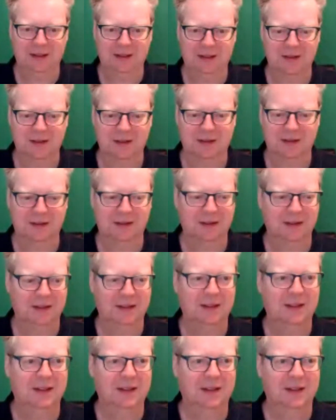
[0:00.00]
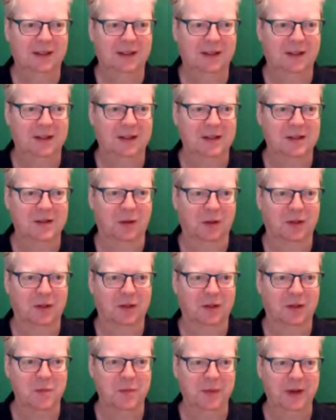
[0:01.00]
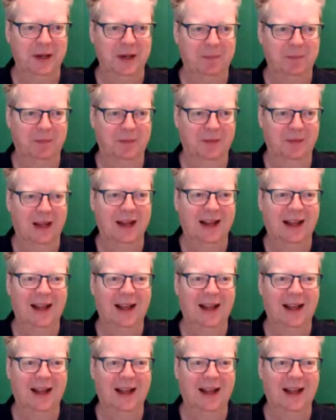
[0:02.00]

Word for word: it doesn't, that it's not told me.